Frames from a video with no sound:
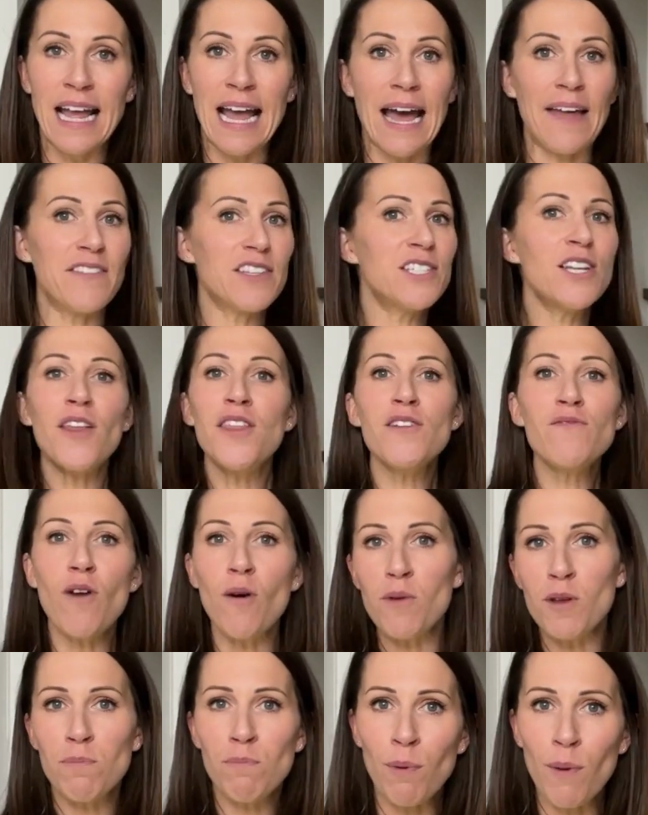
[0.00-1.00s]
And there's nothing wrong
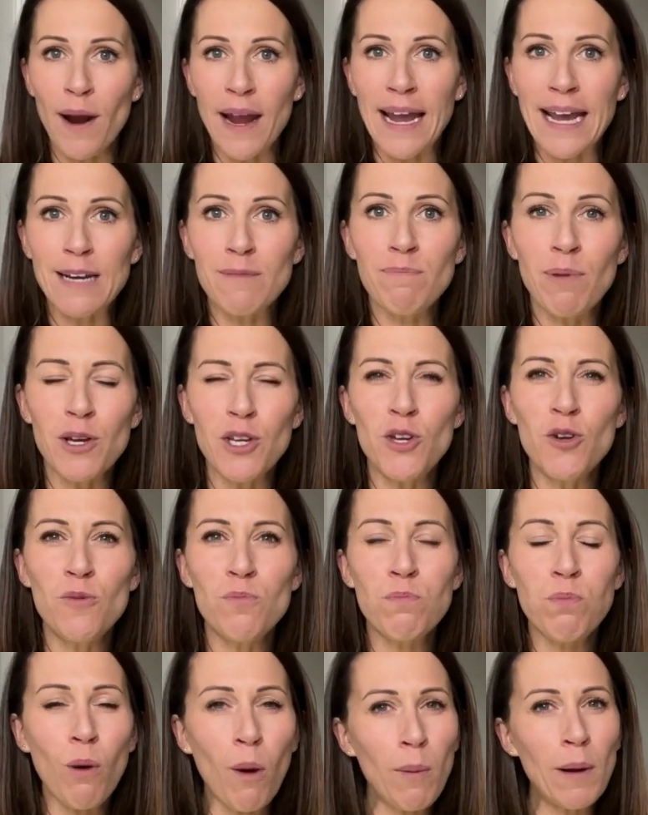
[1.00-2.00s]
with bread, but
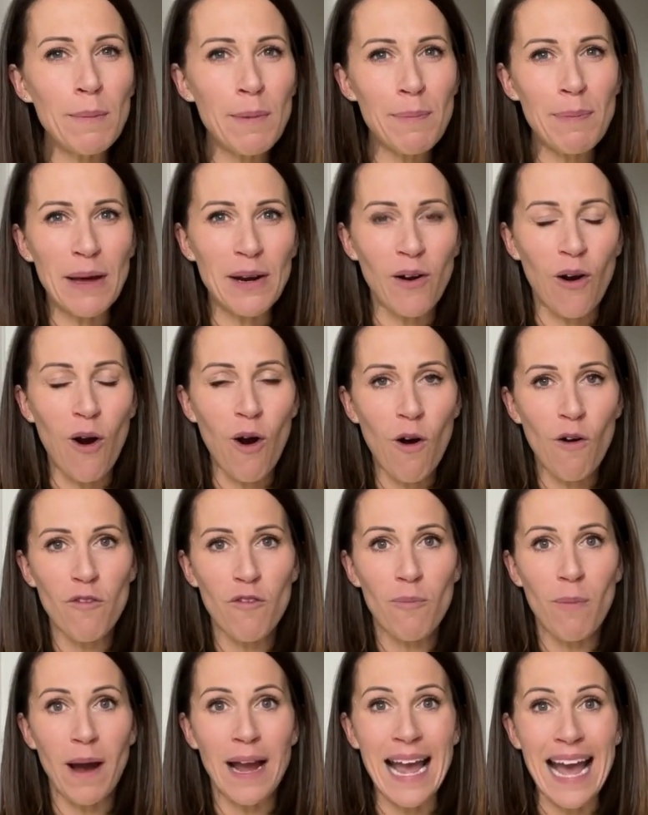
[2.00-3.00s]
you'd probably be better
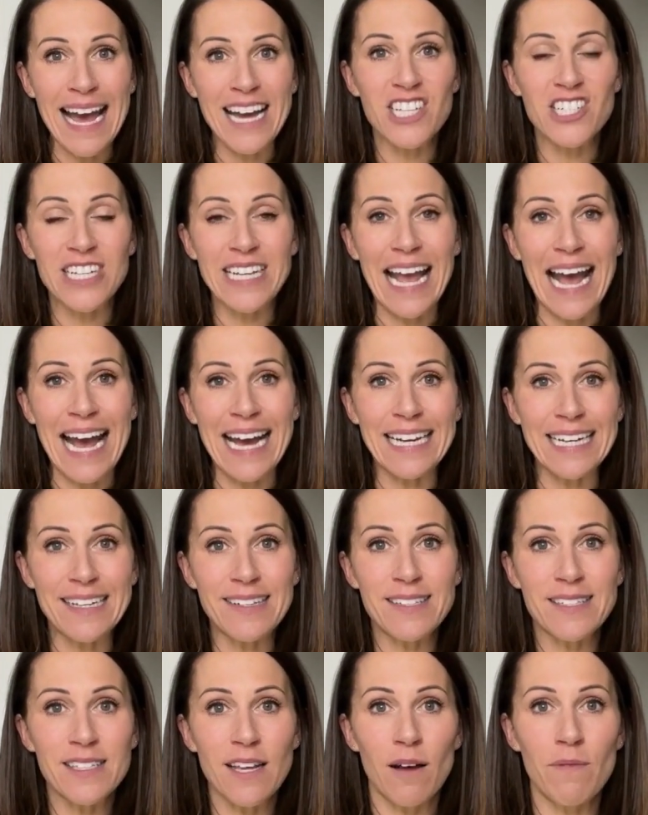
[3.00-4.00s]
off by actually adding
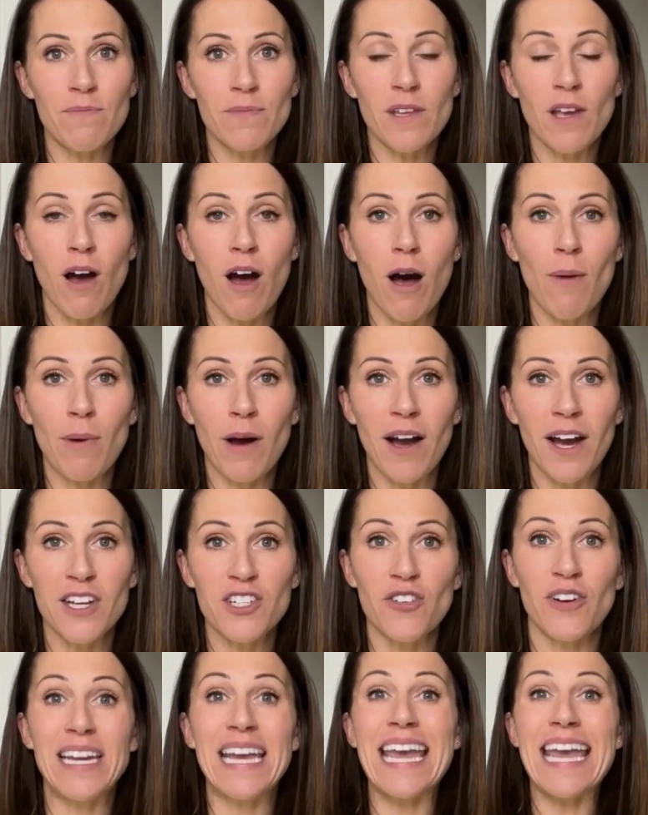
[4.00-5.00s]
some
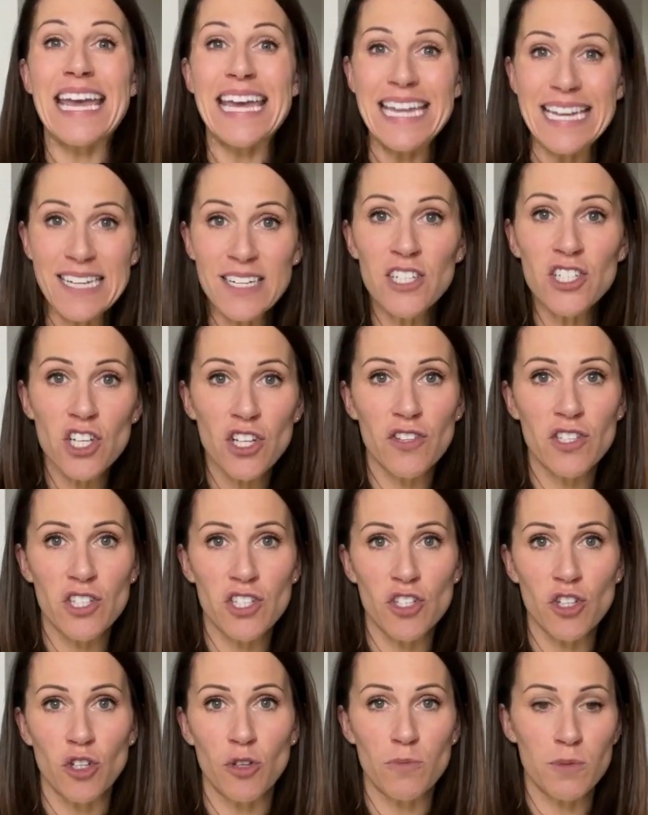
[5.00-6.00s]
carbohydrate into the
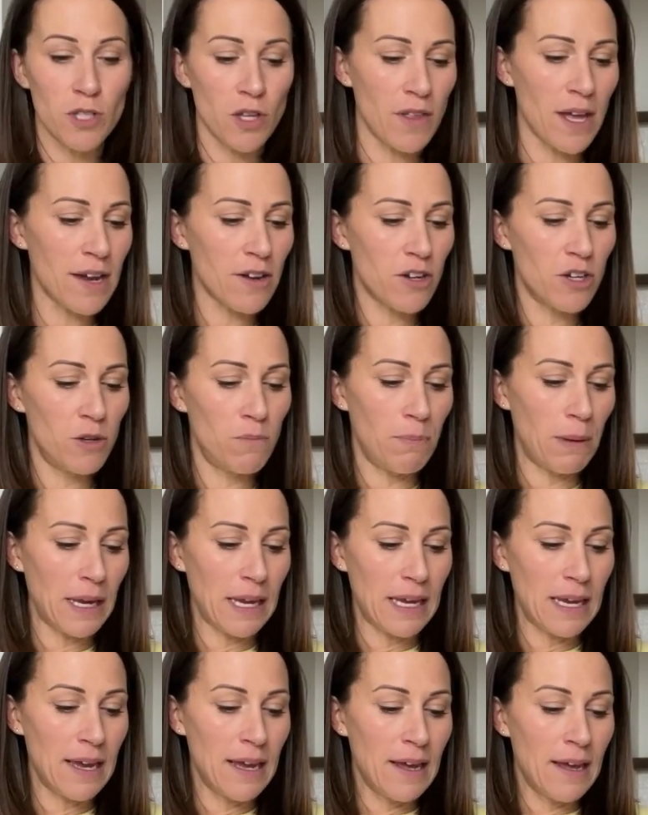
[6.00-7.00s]
soup. So that could
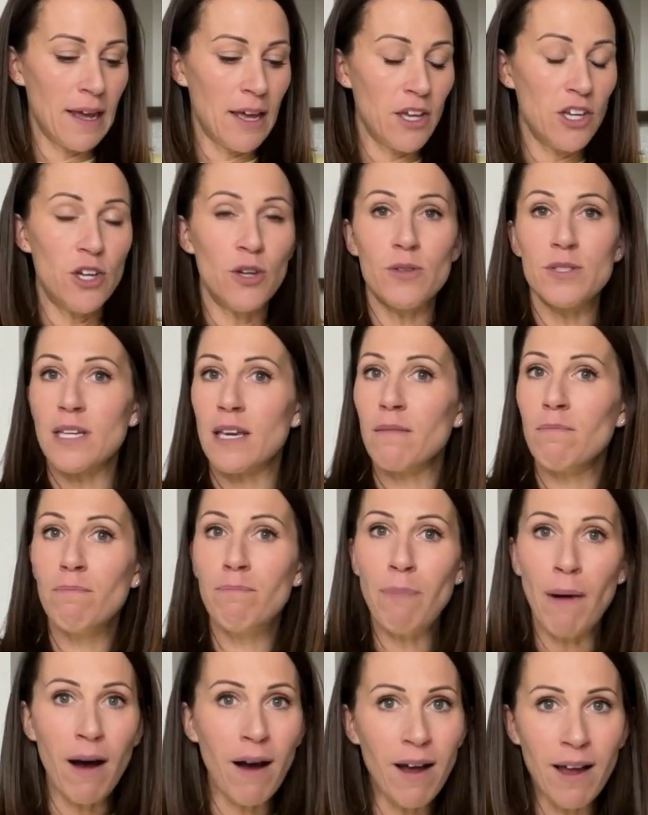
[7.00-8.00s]
be using
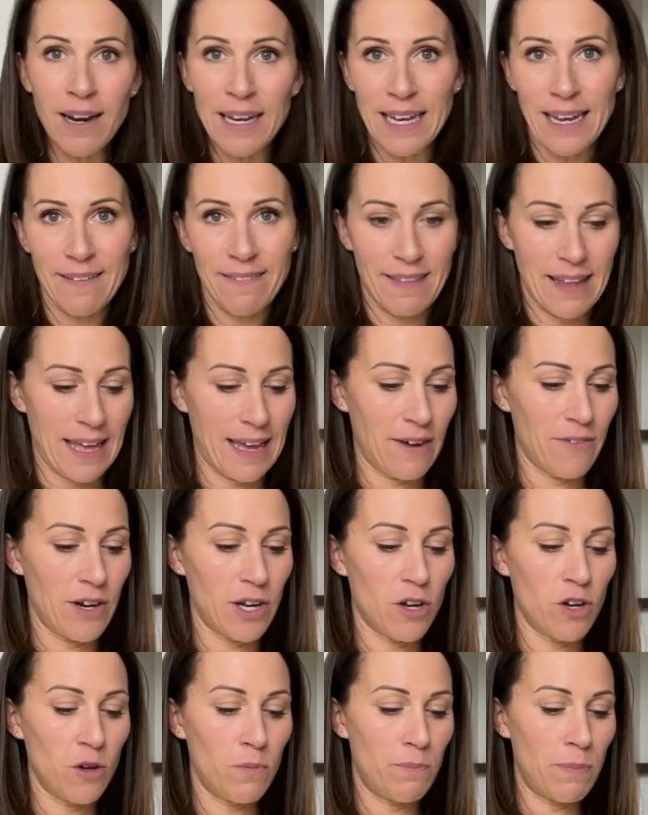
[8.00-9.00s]
barley in there. It
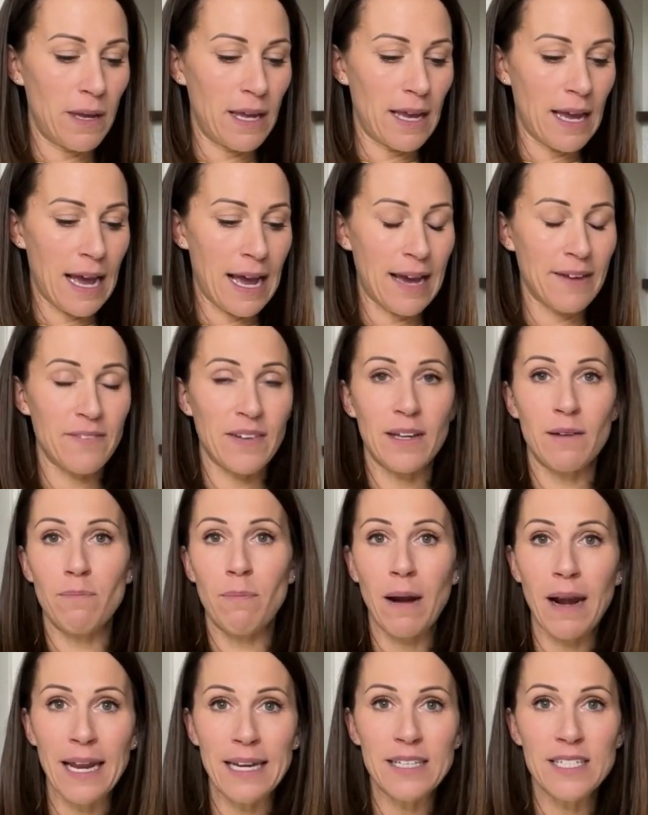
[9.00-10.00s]
could be having
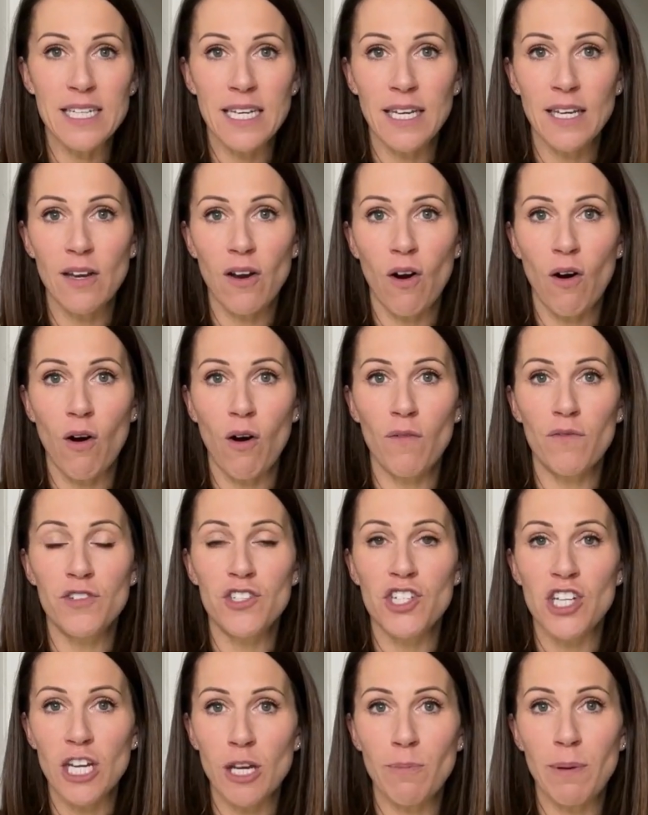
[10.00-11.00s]
plenty of
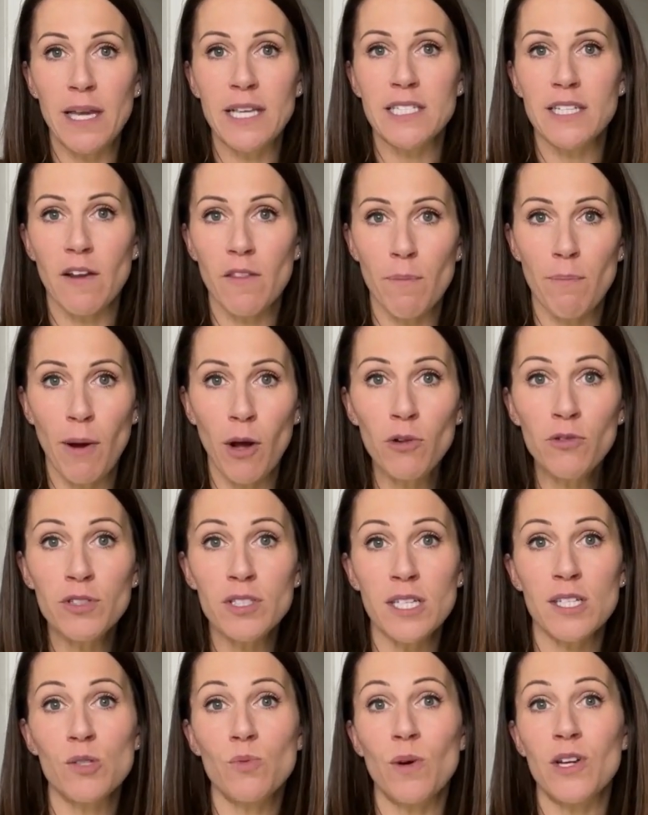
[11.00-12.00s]
chickpeas and other
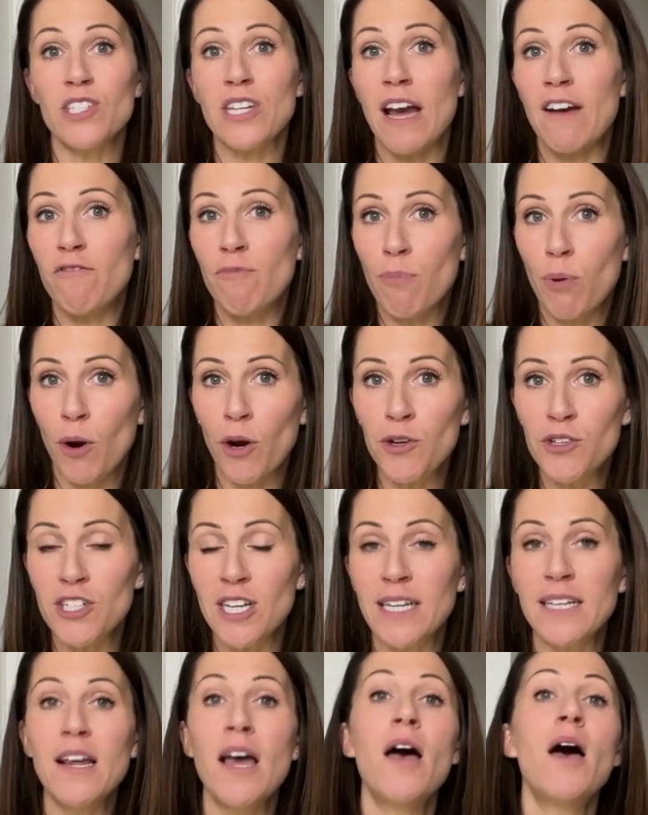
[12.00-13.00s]
pulses, which have
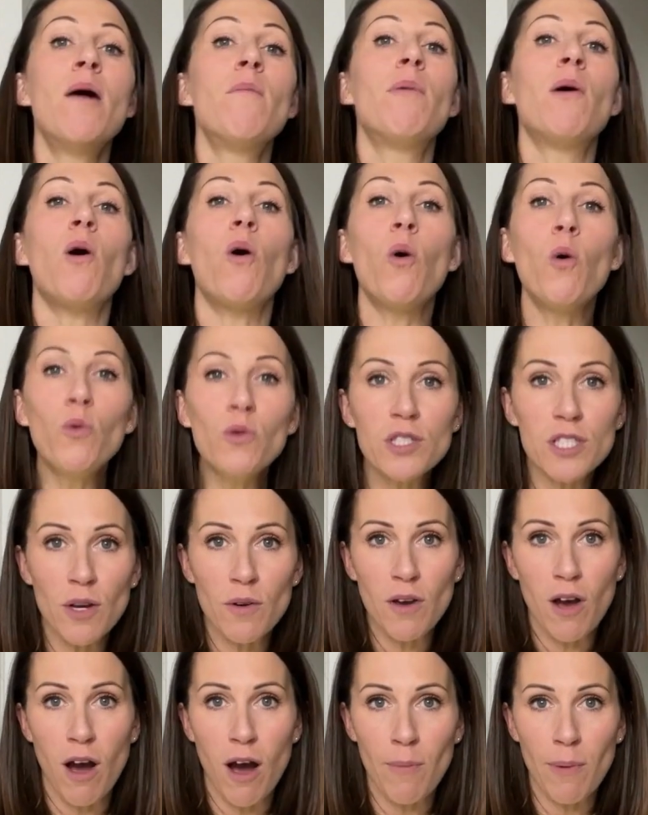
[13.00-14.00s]
protein but also
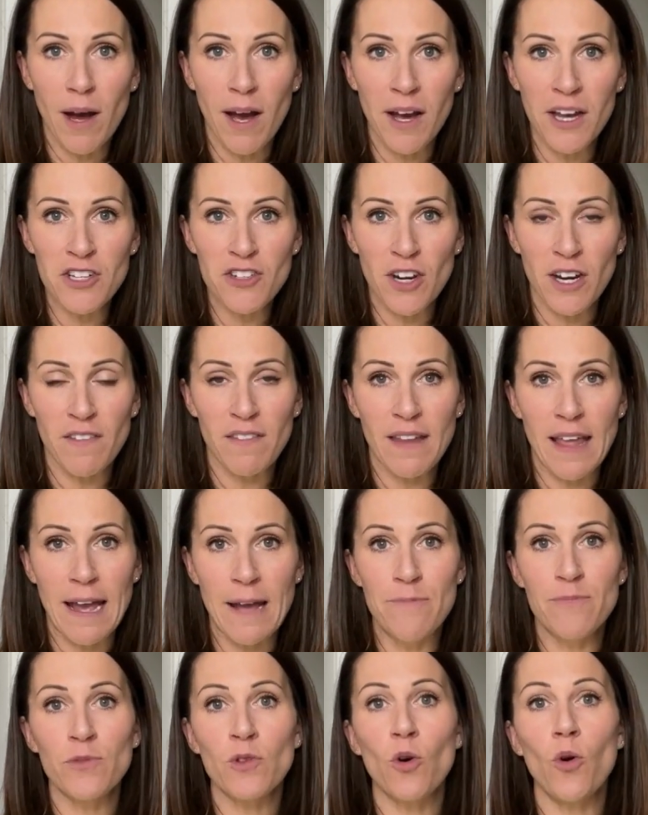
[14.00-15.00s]
carbohydrate in there,
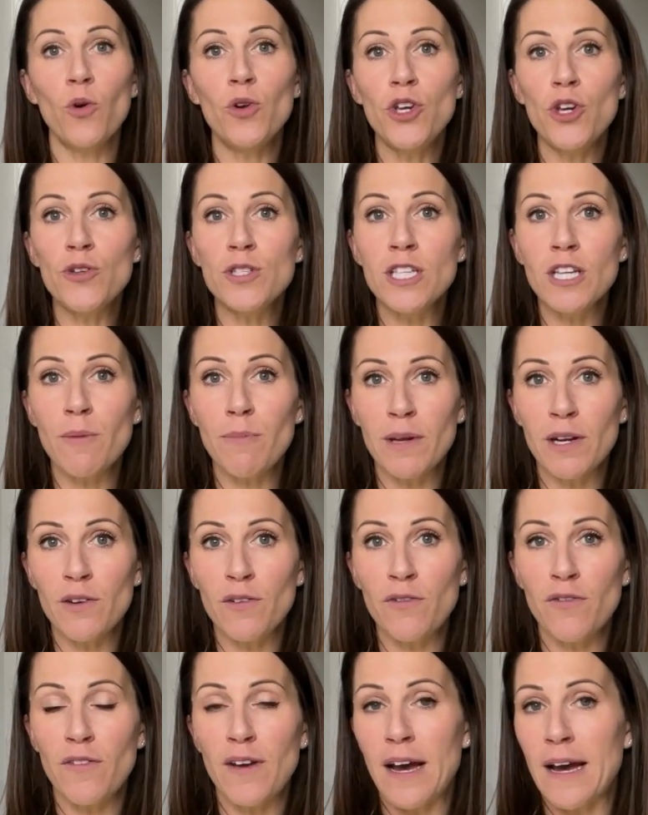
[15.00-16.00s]
or using a bit of
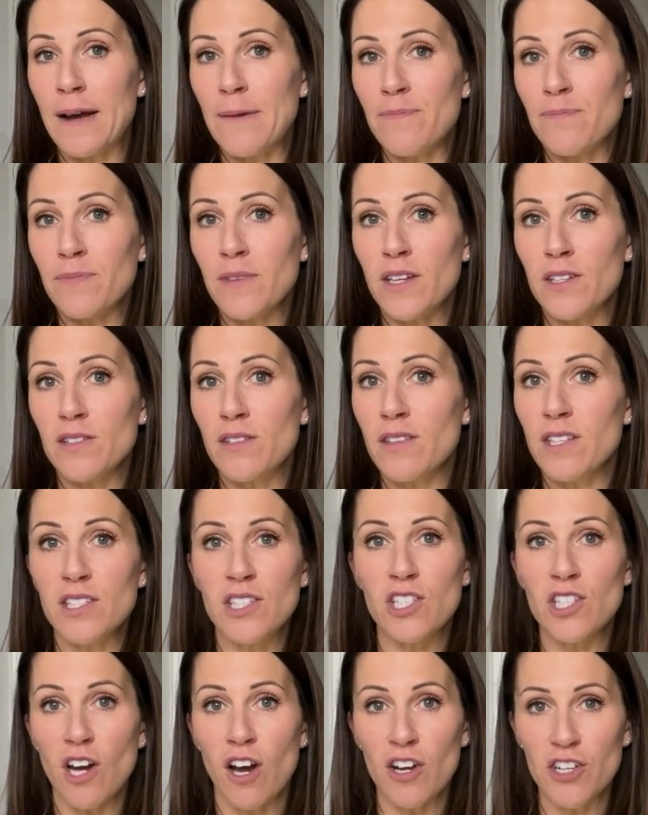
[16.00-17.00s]
um, the
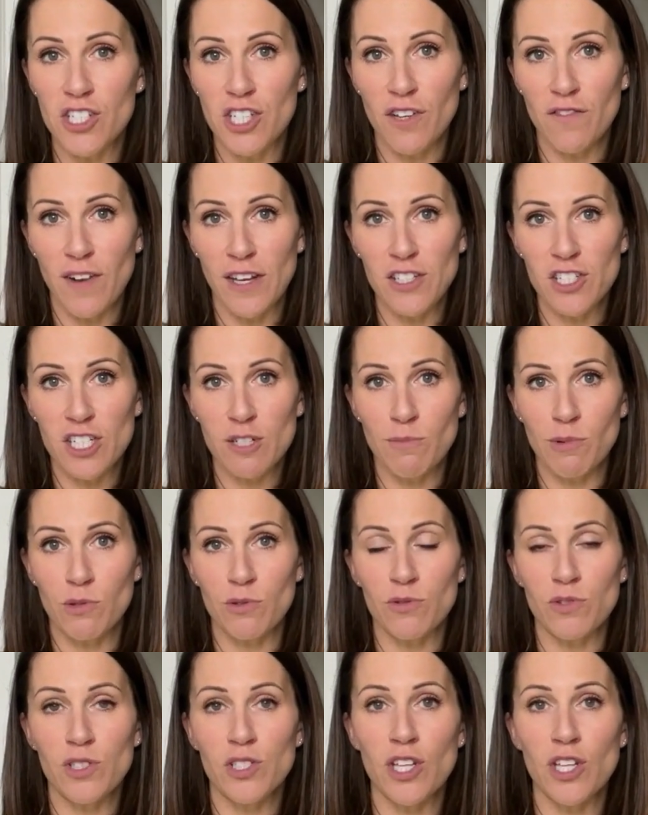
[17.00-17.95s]
starchier vegetables.